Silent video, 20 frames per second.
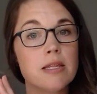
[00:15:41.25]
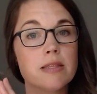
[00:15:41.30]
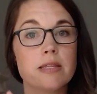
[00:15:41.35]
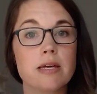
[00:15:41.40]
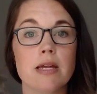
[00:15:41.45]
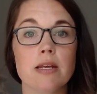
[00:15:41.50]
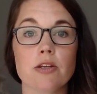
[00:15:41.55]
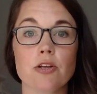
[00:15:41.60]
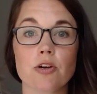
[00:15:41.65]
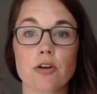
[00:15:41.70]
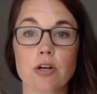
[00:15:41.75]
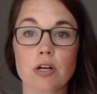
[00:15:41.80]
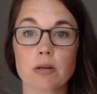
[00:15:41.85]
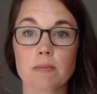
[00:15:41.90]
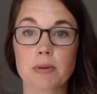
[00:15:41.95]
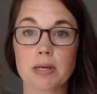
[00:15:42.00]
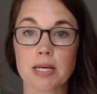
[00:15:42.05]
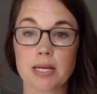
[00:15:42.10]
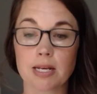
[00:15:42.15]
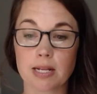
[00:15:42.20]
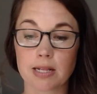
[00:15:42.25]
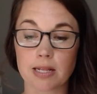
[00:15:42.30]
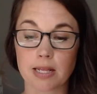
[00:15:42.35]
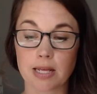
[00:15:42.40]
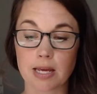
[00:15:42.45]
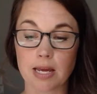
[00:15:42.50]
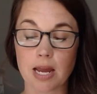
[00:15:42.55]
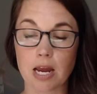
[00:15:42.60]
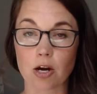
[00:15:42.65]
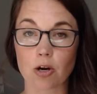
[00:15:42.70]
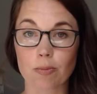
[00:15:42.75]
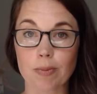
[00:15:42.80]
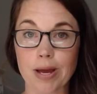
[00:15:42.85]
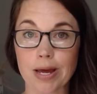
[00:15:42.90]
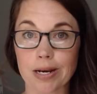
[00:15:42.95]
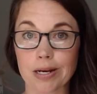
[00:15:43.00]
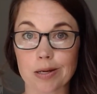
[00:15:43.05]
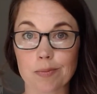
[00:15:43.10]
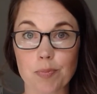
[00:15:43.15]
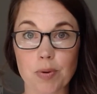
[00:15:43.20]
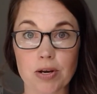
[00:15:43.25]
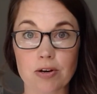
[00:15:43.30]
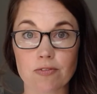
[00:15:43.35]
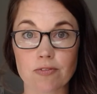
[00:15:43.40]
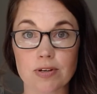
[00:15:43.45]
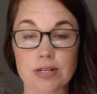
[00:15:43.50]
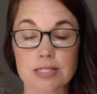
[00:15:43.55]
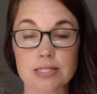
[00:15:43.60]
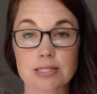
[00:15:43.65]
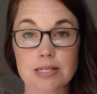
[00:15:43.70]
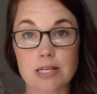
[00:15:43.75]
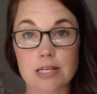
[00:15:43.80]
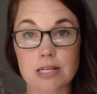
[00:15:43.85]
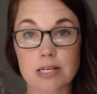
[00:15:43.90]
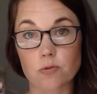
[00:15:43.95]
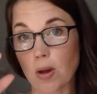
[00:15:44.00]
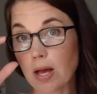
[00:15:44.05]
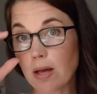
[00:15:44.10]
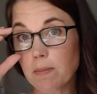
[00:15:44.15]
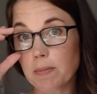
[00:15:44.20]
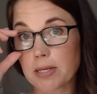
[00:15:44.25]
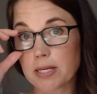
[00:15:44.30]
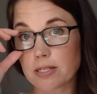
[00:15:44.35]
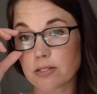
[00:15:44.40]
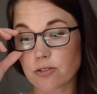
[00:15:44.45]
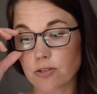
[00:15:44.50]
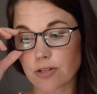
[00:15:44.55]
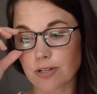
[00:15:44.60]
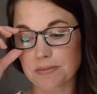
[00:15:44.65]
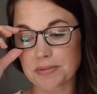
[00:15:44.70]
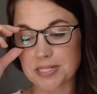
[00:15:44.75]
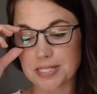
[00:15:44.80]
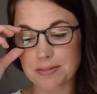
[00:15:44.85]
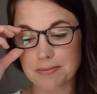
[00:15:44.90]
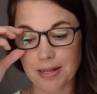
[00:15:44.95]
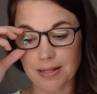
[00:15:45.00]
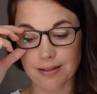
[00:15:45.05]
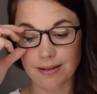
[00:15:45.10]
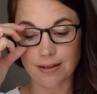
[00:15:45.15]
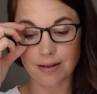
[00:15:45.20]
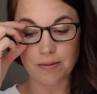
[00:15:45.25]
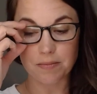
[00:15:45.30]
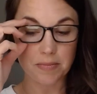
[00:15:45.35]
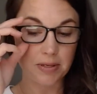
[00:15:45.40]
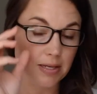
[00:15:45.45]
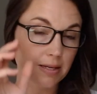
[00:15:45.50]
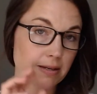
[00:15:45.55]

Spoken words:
then you're going to be getting the aromatic benefits as well because you're going to be smelling them,